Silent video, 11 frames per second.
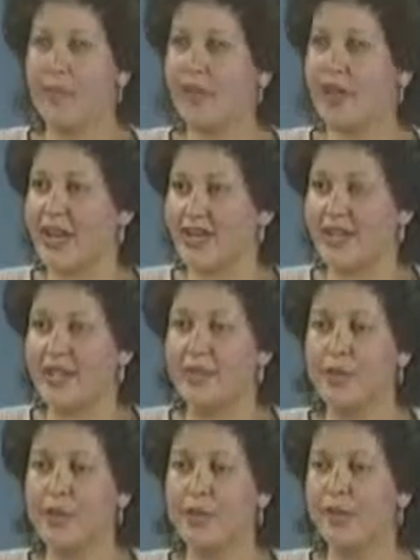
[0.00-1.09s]
I see the
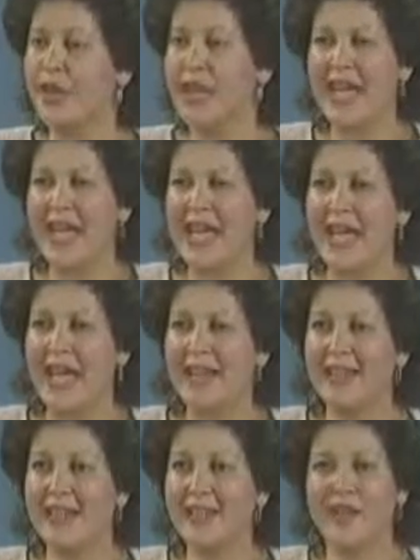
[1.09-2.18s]
people, and it's
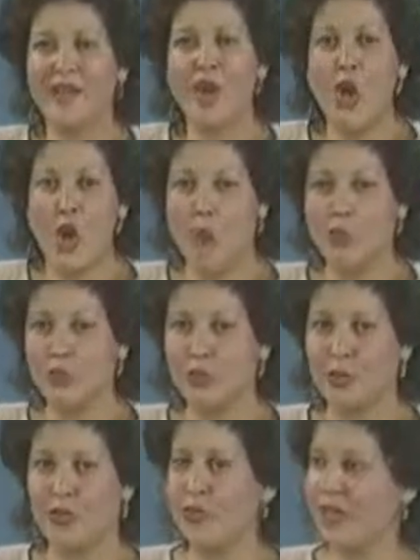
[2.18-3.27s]
very cold when you
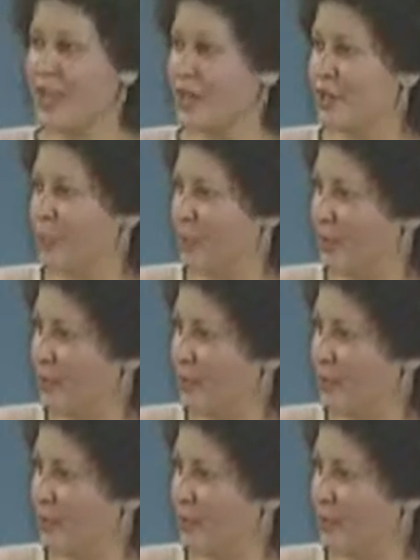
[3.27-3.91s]
read it in a book.